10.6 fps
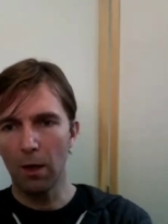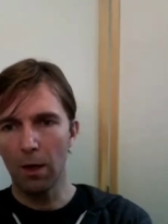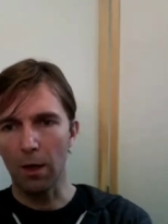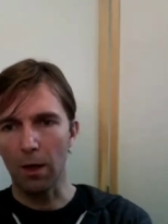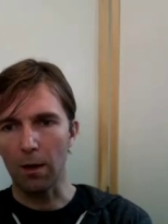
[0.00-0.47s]

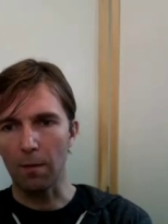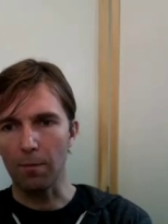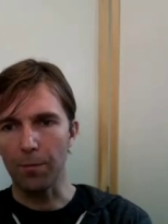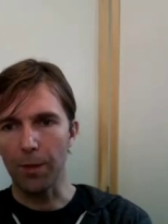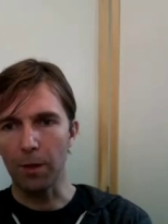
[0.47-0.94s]
Mm-hmm.
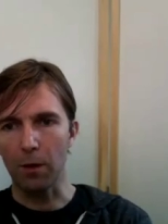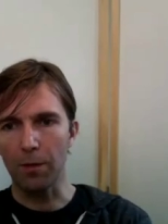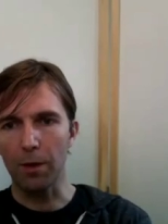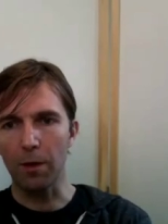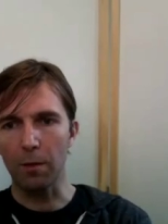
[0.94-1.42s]
um, you know,
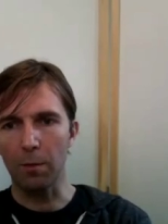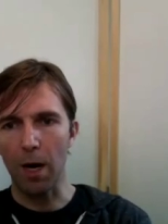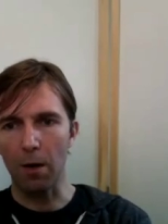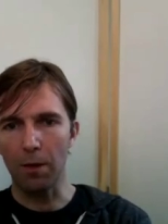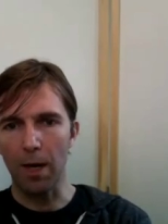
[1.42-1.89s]
thinking
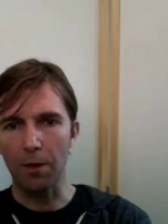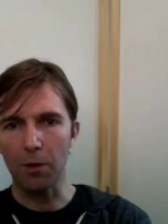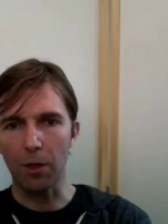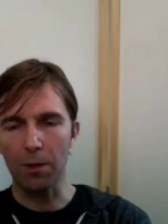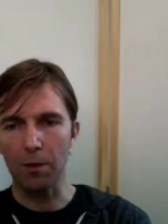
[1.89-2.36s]
about not
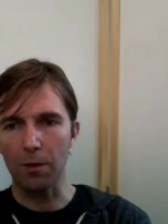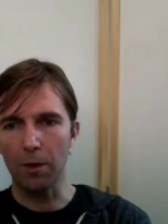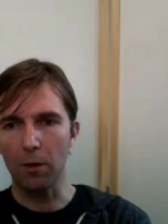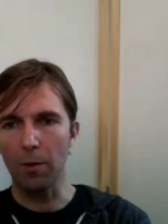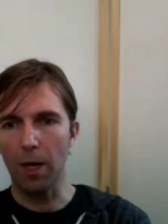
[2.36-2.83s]
just the
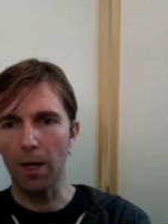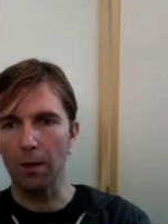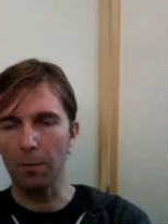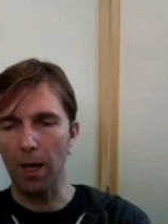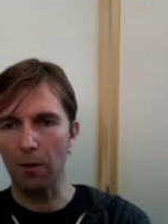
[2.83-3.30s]
theory behind
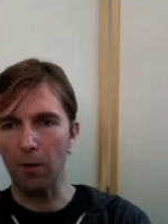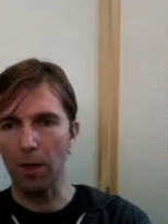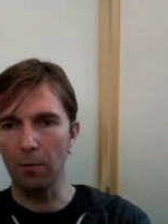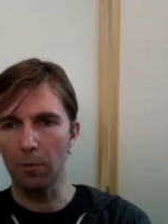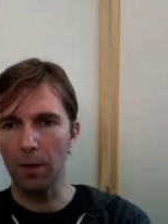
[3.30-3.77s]
it, but how do I
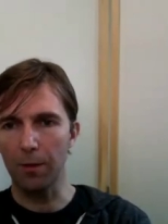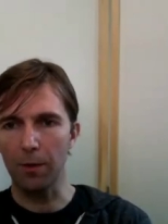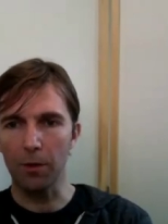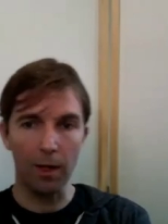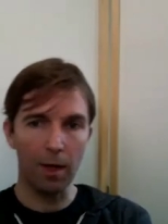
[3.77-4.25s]
implement
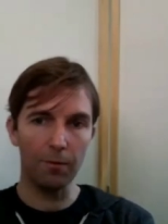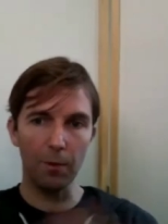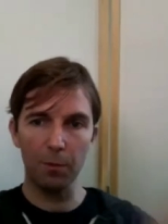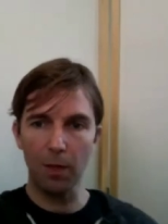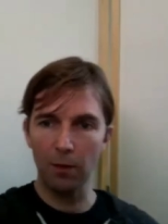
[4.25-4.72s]
this? And then on the
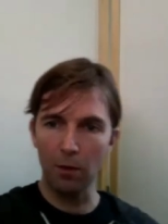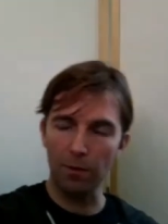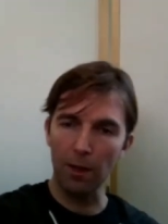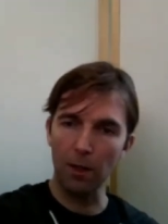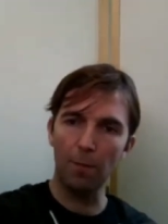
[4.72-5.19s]
flip side, you know, if
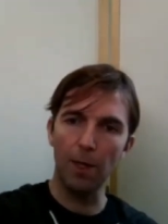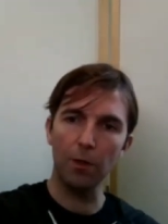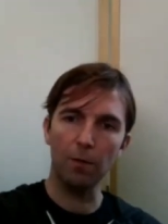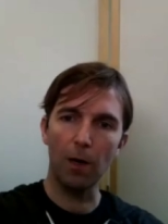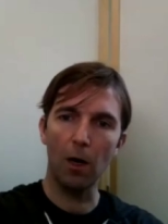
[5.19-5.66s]
I call
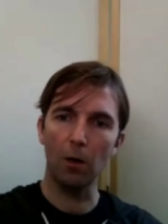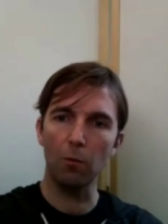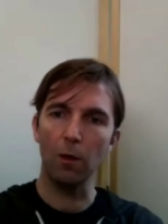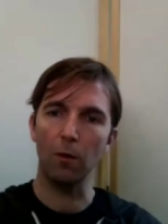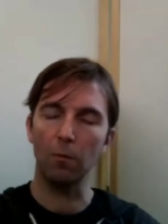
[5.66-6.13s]
myself a
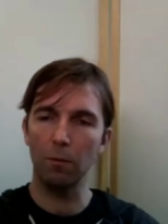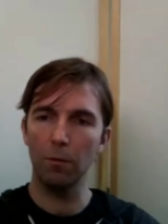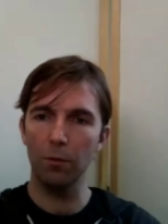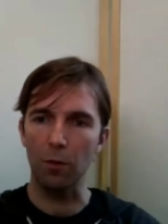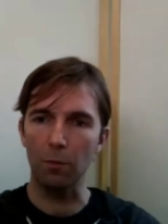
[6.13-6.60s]
hardware
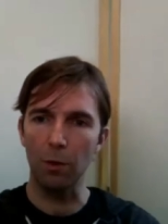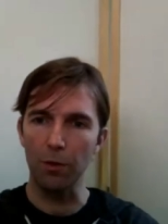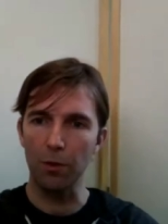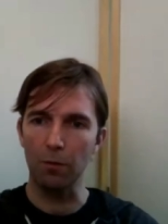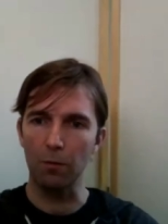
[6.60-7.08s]
sort of
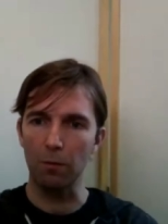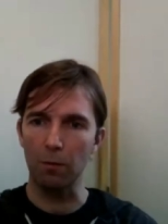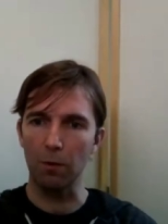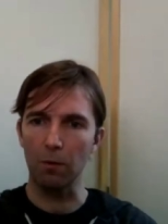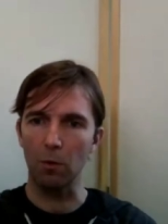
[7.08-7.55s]
person,
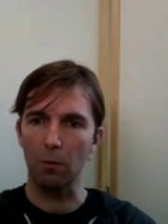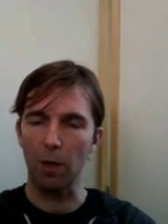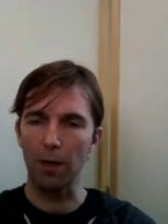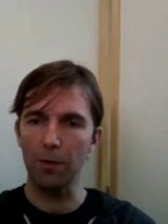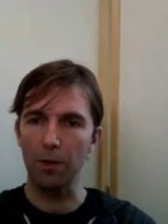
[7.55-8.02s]

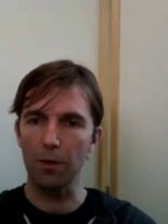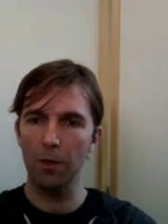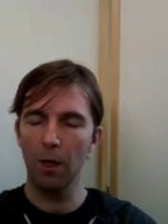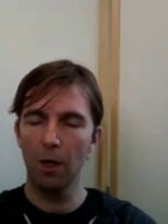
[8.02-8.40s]
roboticist,